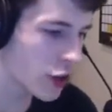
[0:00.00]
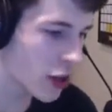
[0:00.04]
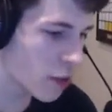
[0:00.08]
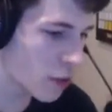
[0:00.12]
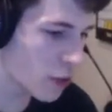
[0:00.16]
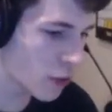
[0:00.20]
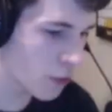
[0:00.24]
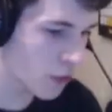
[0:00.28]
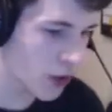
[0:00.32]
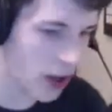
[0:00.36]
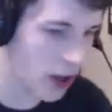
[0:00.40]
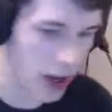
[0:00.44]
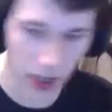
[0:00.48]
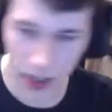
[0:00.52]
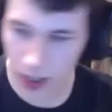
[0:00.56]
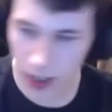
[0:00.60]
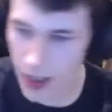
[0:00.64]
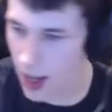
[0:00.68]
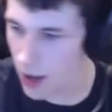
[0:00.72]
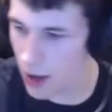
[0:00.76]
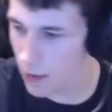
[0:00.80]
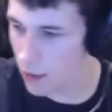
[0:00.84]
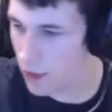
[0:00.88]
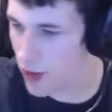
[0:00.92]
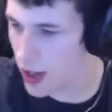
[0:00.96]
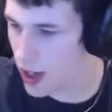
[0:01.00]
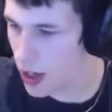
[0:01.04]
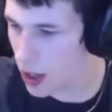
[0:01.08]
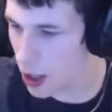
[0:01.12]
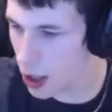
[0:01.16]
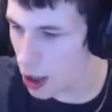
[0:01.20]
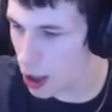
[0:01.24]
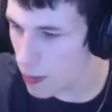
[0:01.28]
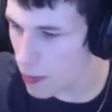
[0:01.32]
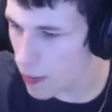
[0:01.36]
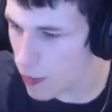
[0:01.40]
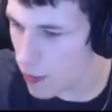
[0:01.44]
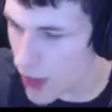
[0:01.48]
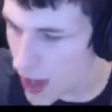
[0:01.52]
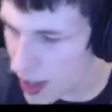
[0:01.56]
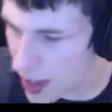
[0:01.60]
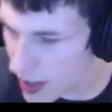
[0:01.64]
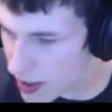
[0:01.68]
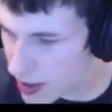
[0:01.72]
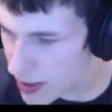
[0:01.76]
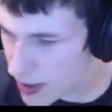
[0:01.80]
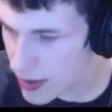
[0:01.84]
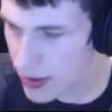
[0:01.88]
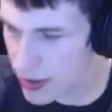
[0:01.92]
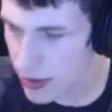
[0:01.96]
if I get the
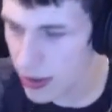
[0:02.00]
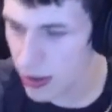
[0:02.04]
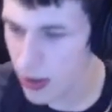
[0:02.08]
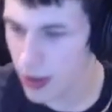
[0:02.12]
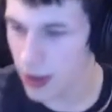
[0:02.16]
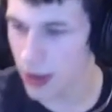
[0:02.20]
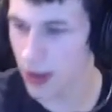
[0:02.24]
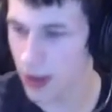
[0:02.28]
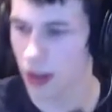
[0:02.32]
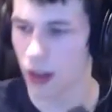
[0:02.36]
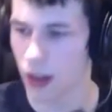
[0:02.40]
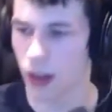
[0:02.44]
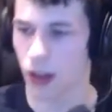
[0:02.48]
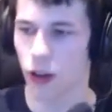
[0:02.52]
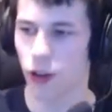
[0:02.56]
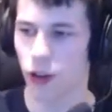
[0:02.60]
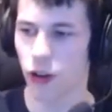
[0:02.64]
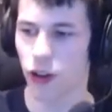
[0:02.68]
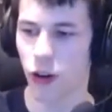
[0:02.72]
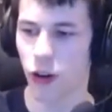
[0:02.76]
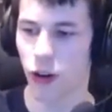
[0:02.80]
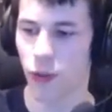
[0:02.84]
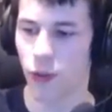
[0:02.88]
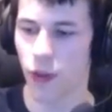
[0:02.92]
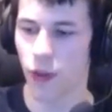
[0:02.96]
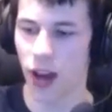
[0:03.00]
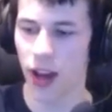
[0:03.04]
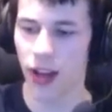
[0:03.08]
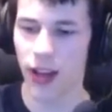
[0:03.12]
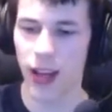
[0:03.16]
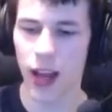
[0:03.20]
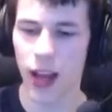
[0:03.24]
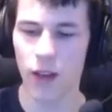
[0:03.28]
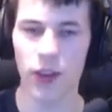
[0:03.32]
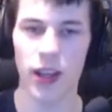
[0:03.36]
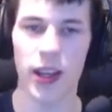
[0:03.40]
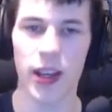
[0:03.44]
if I get the